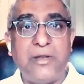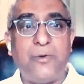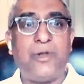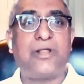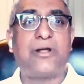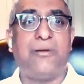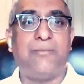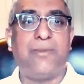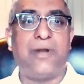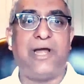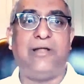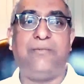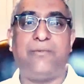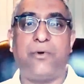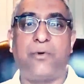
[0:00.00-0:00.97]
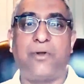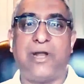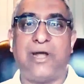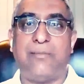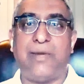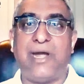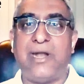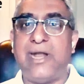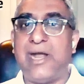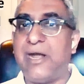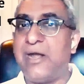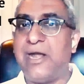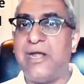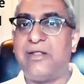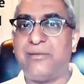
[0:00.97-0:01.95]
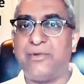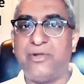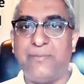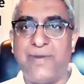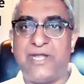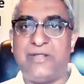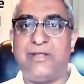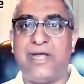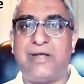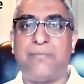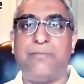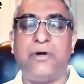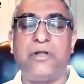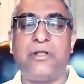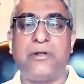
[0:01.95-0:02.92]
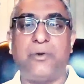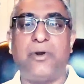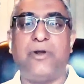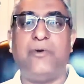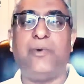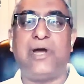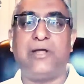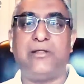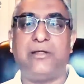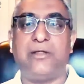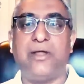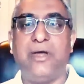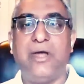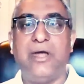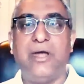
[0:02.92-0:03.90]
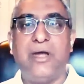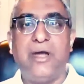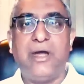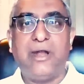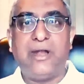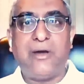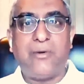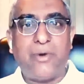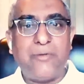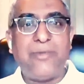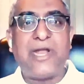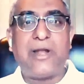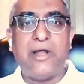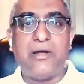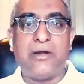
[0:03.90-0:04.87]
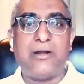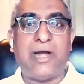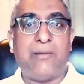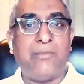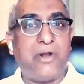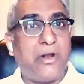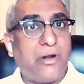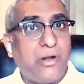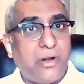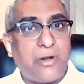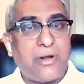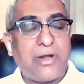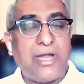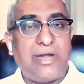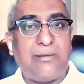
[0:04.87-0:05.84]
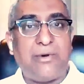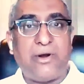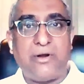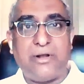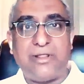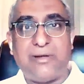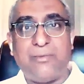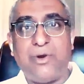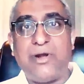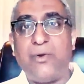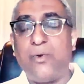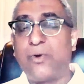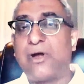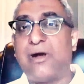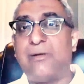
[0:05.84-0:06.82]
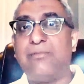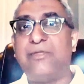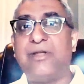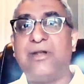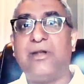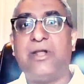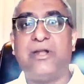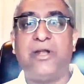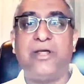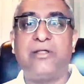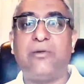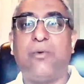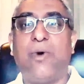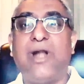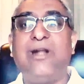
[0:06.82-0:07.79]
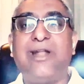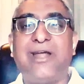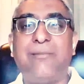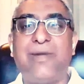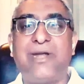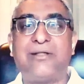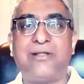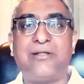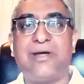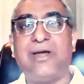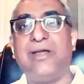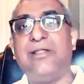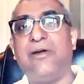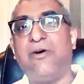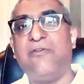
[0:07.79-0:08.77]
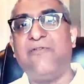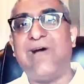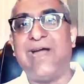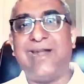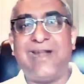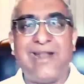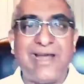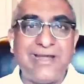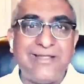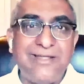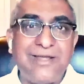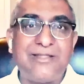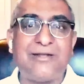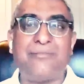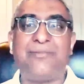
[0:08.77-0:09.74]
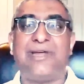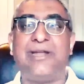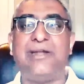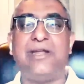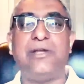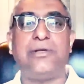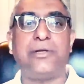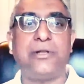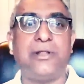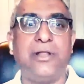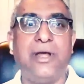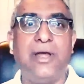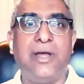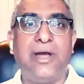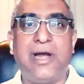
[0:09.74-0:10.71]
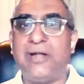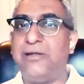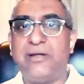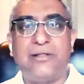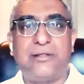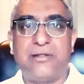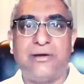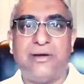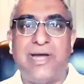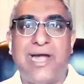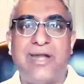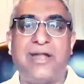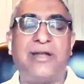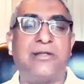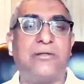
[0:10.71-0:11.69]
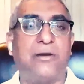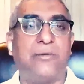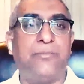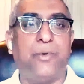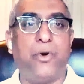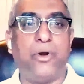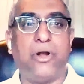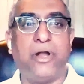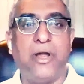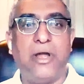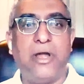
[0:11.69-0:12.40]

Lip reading: US compliance program and engaged some of the best experts to advise us. Now, I want to be clear, I'm not talking about someone who comes in and does a one-time exercise of analyzing some citation and just handing us a report.